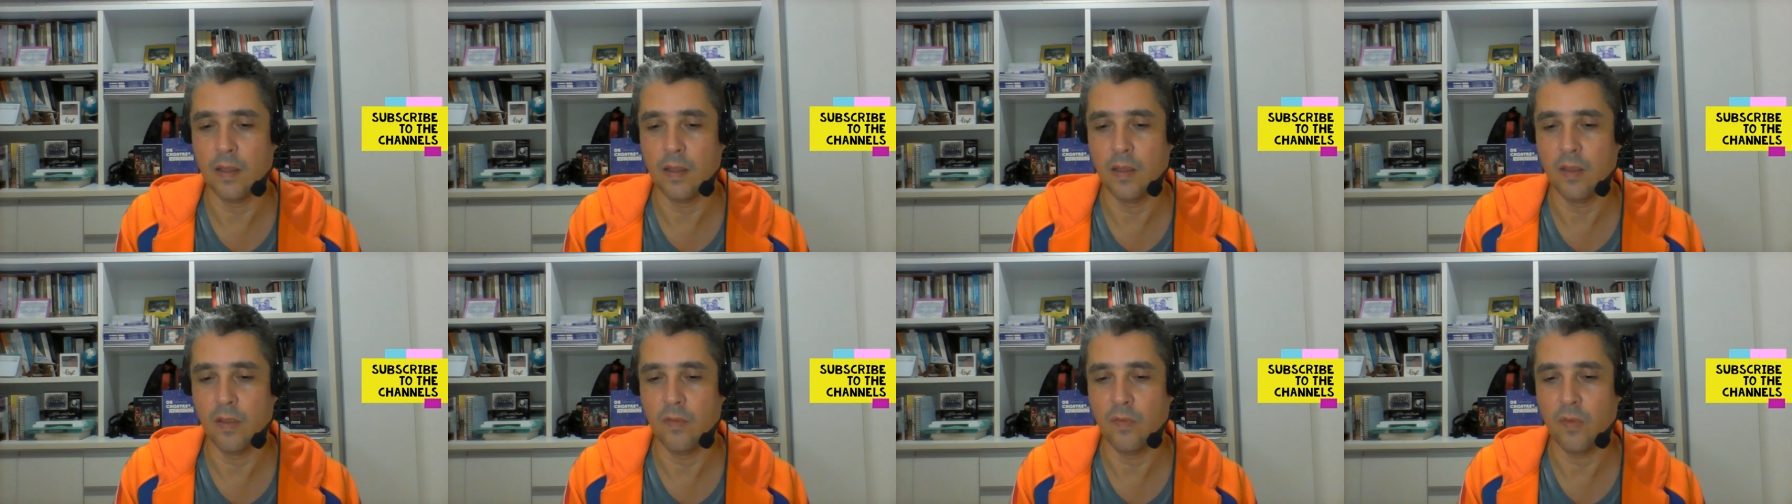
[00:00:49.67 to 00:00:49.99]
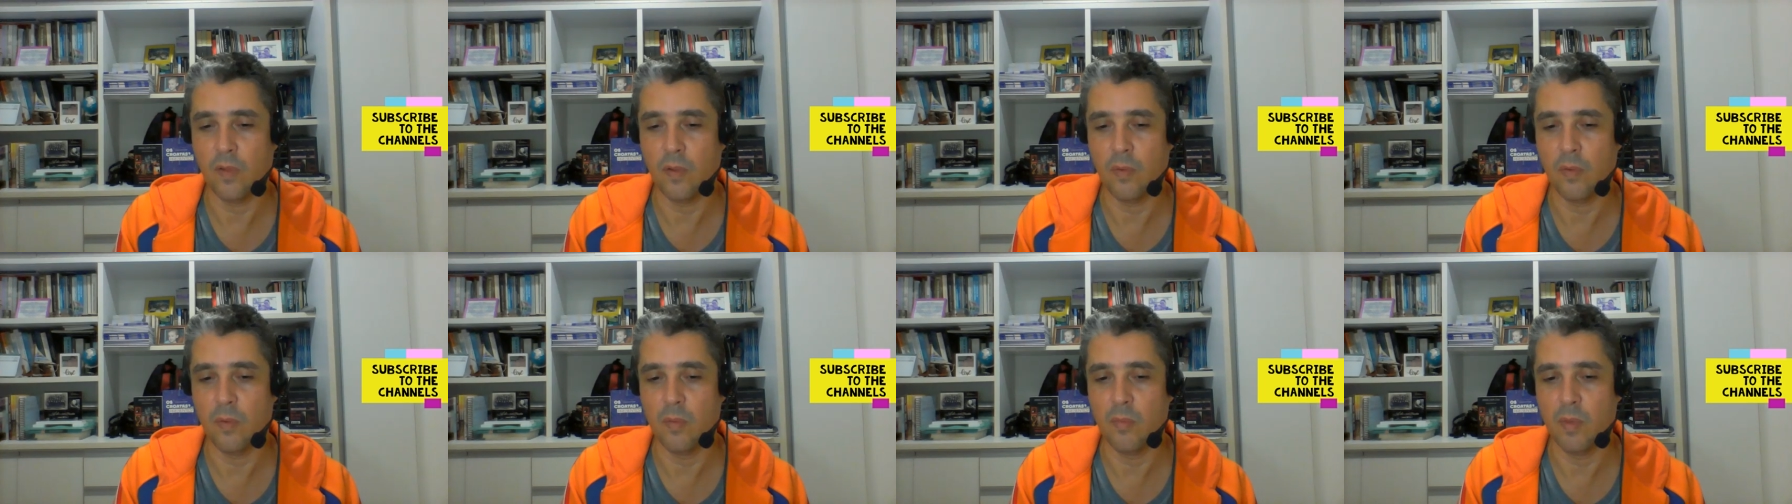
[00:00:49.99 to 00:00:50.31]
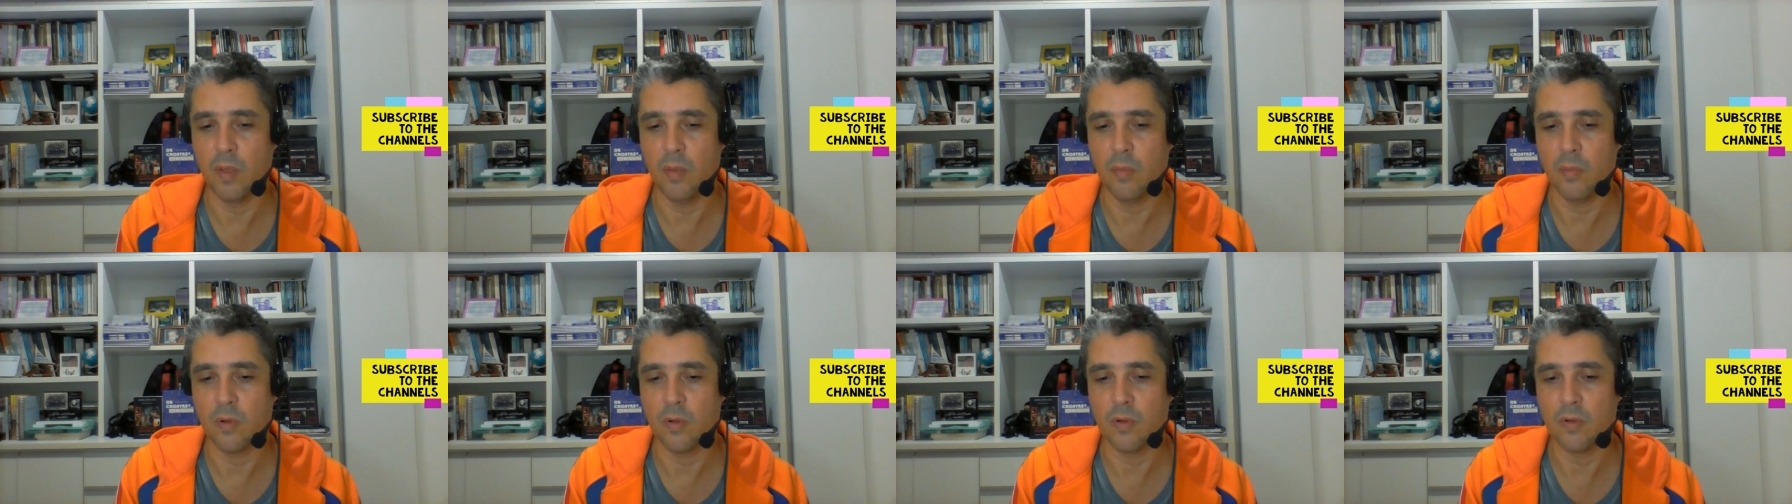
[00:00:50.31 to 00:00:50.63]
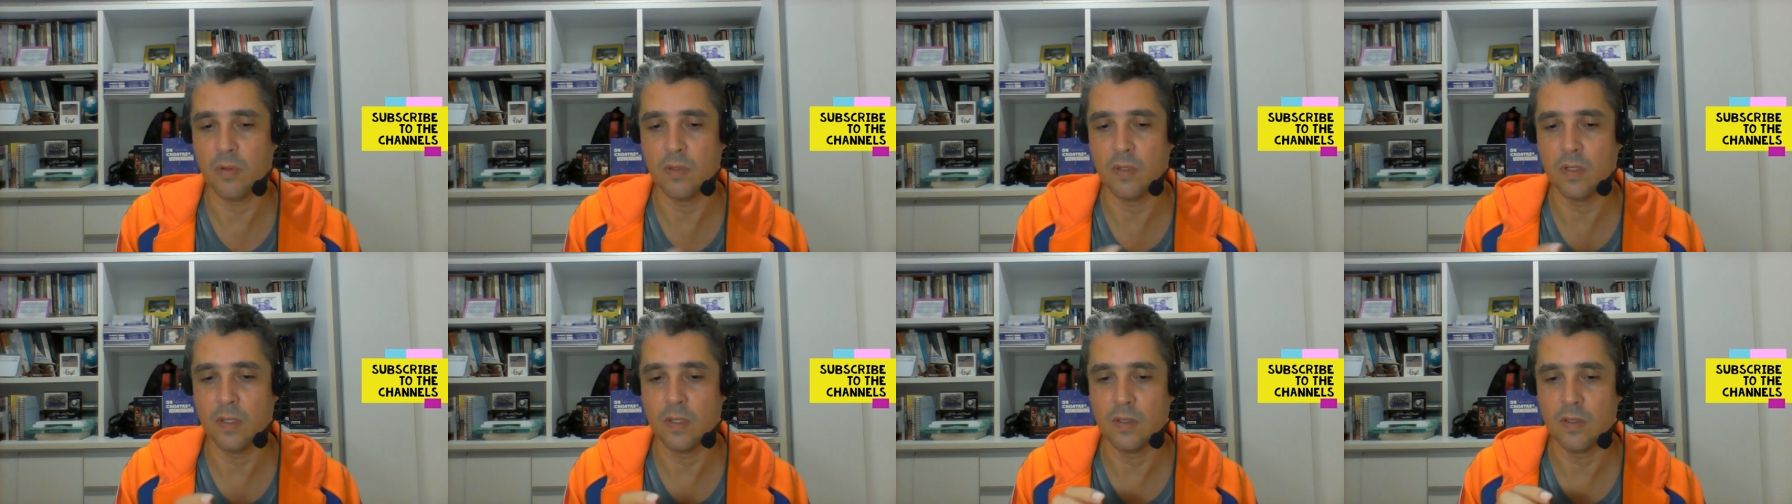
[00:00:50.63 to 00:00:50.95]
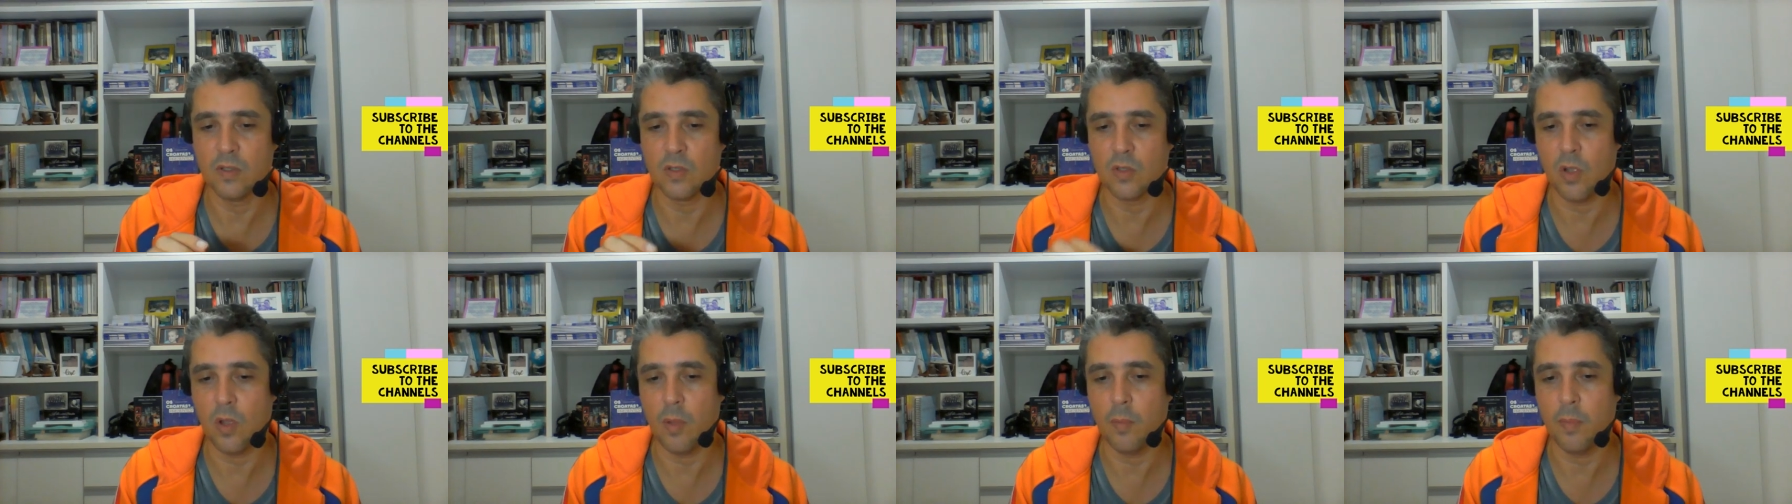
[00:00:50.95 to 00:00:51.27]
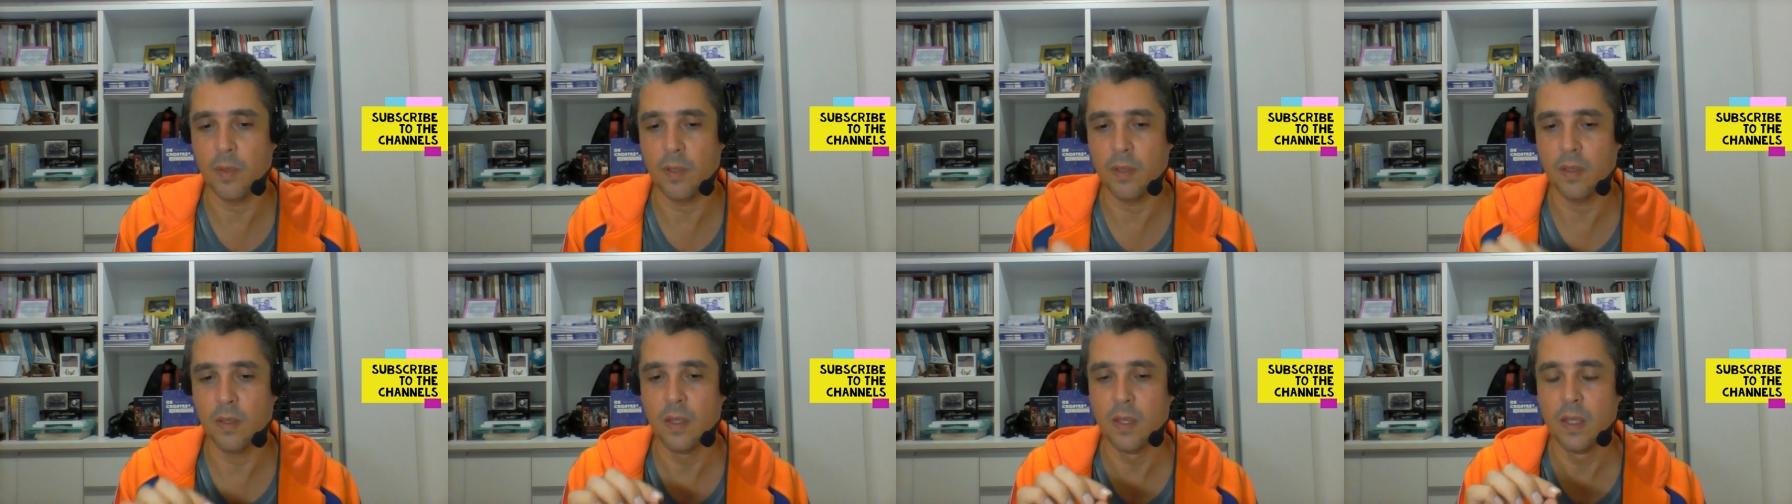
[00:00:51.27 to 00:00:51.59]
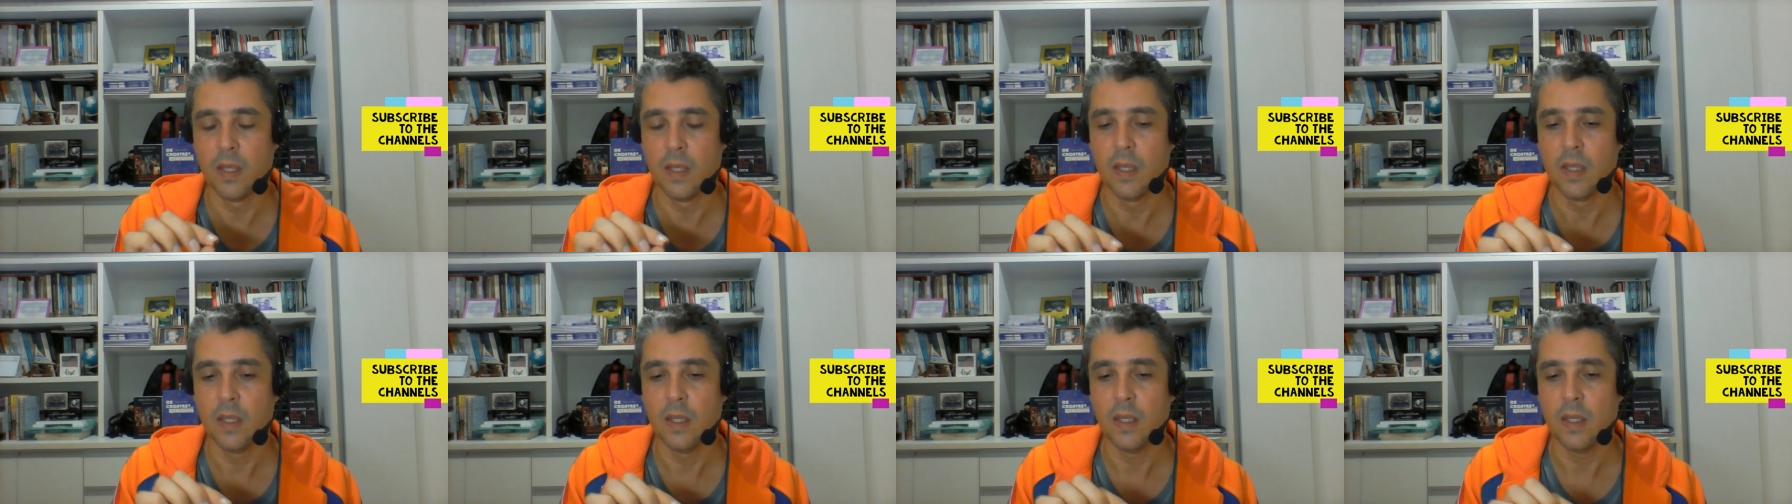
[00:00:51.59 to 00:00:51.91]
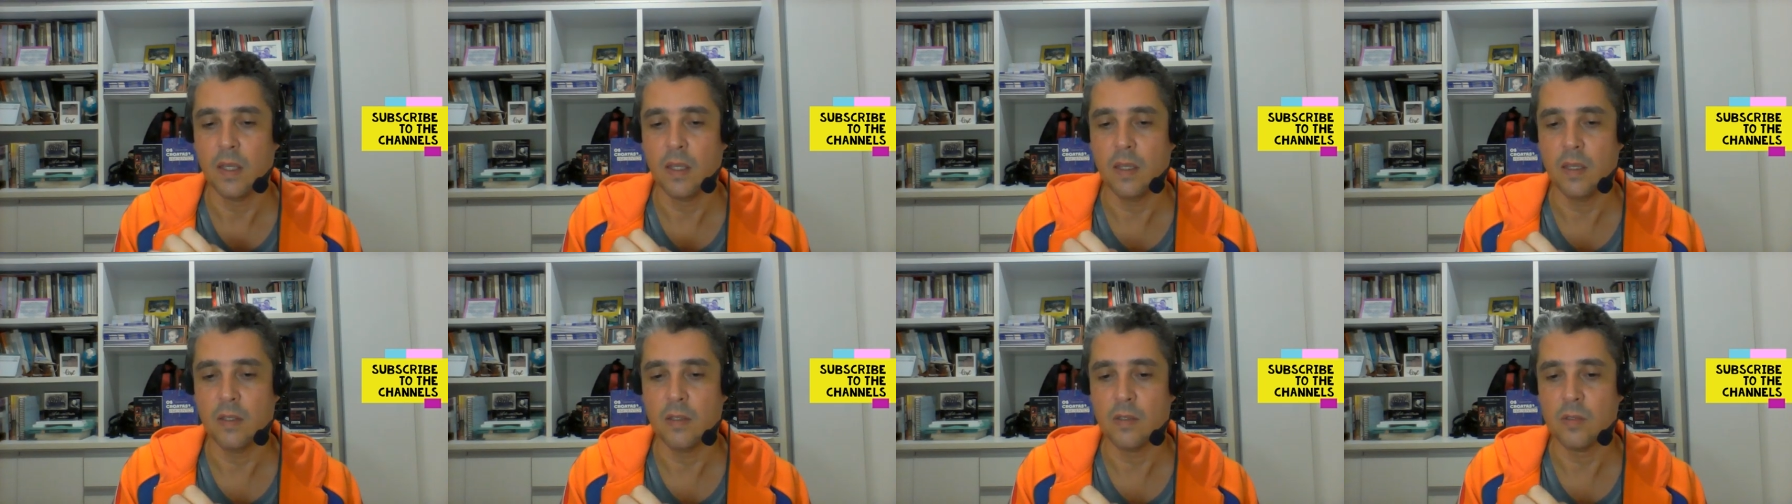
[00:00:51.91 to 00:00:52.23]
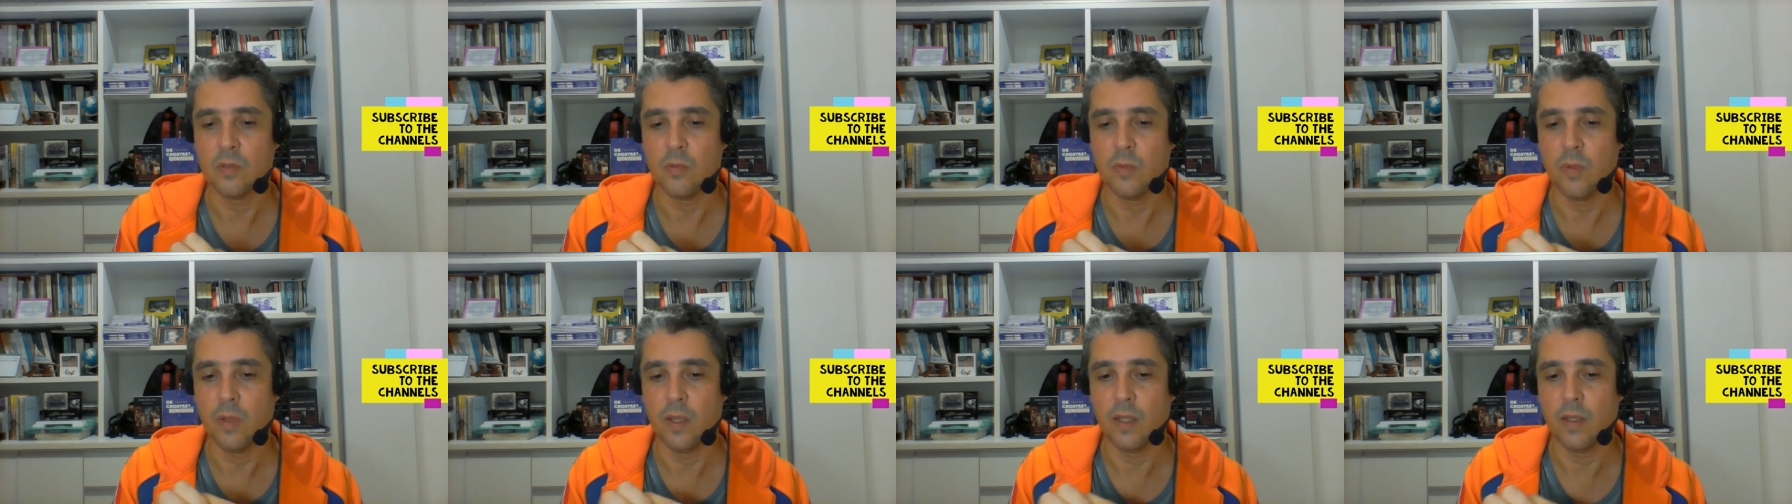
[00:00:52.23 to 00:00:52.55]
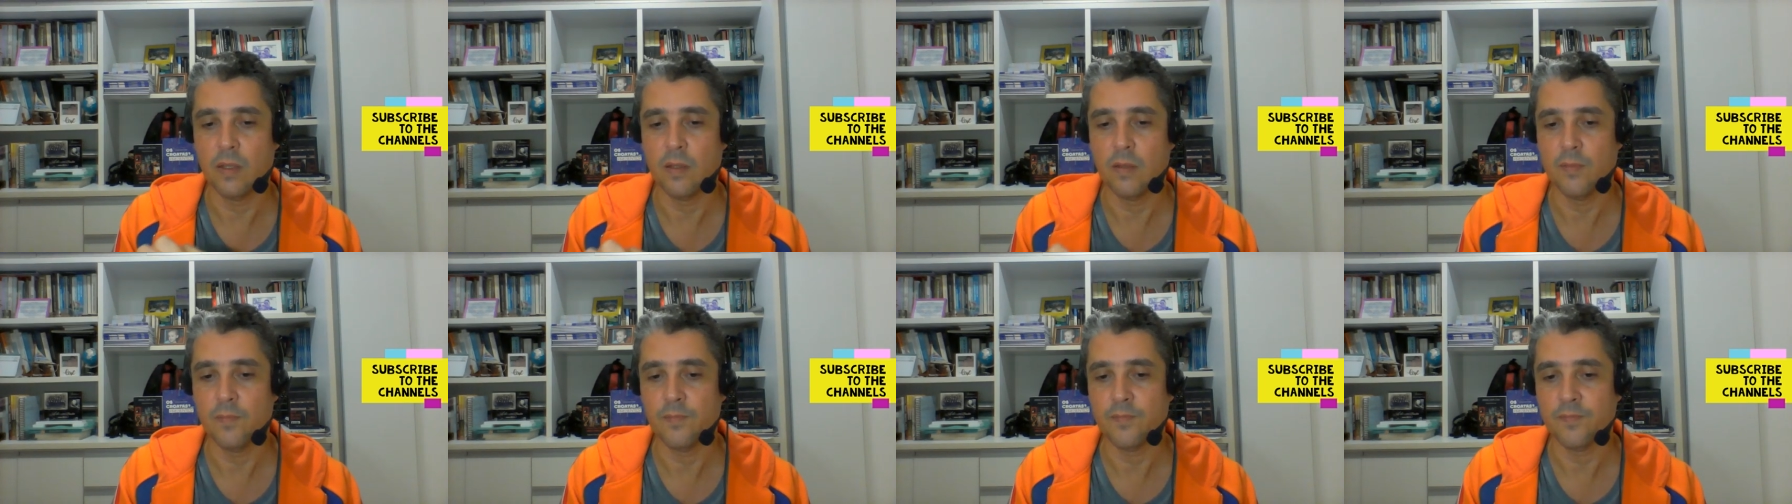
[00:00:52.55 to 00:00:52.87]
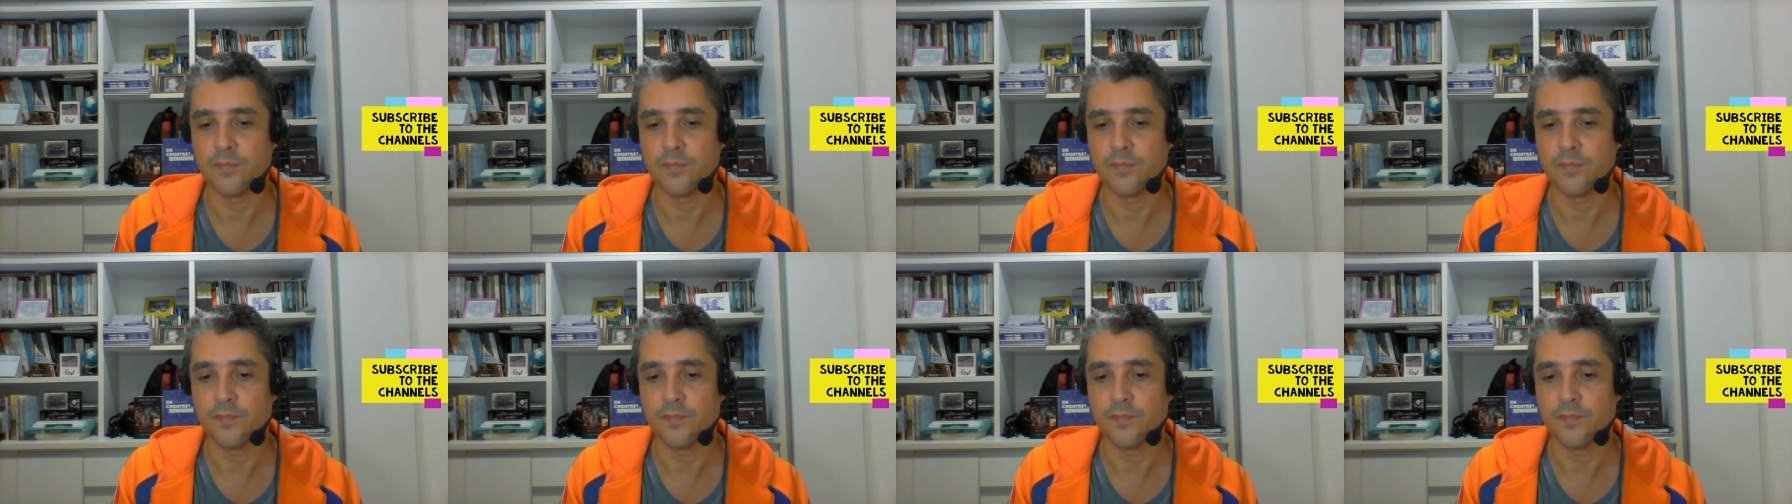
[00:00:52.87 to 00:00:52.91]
if I remember this topic is when